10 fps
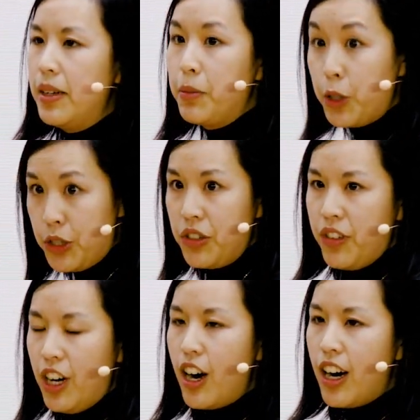Christopher,
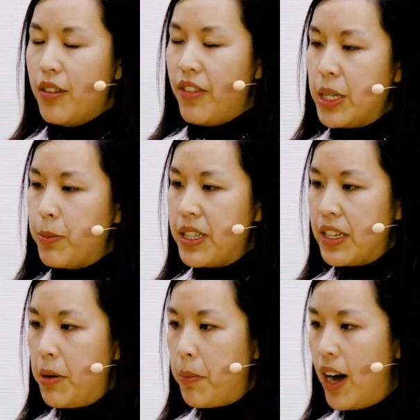our Vice
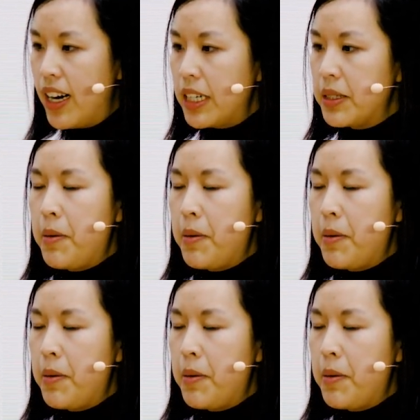President of Product,